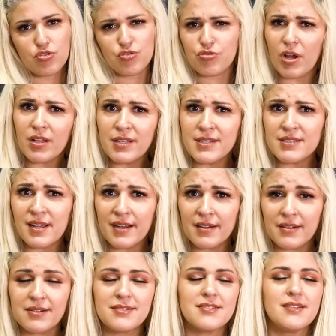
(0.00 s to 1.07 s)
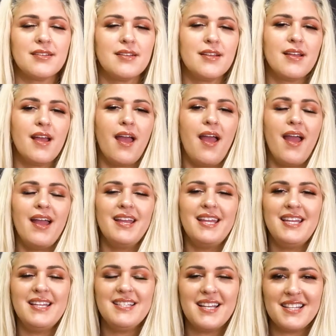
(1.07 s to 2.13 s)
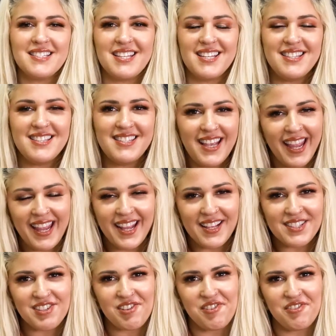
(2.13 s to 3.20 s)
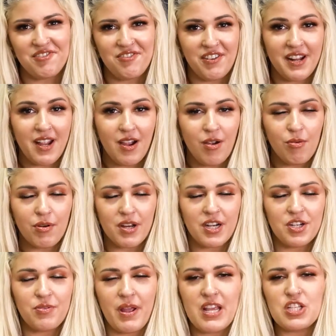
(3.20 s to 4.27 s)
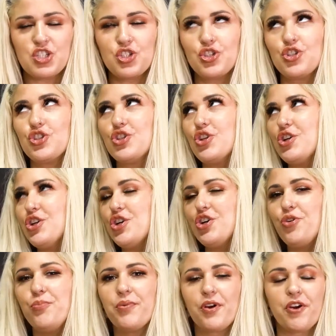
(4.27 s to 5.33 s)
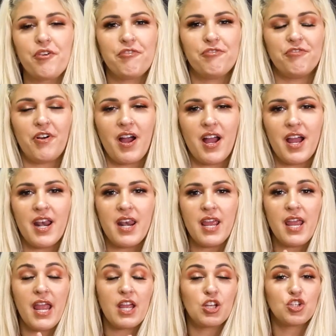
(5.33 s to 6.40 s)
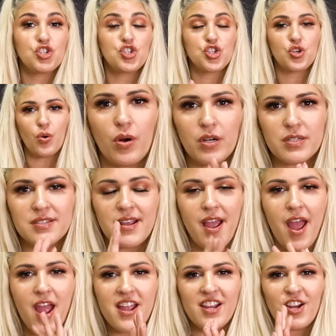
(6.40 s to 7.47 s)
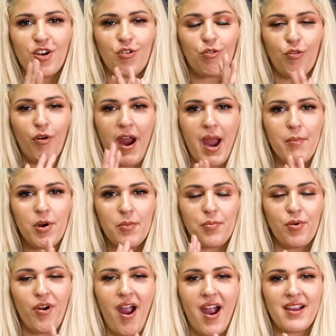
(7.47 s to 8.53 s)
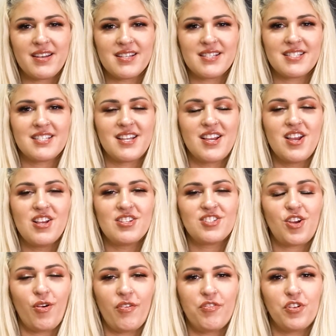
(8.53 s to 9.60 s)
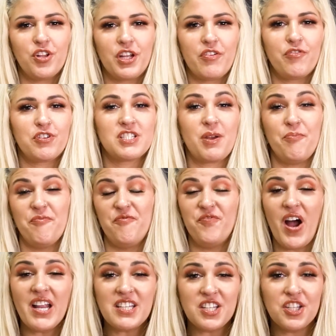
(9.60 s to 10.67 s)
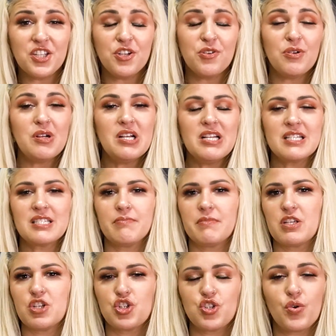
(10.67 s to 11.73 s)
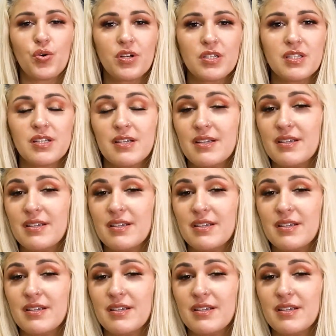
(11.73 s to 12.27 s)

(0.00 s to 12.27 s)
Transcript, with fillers: struggling signers. In today's video, we're gonna do a super fun and short grammar practice. So if you're looking for something fun to do, something short,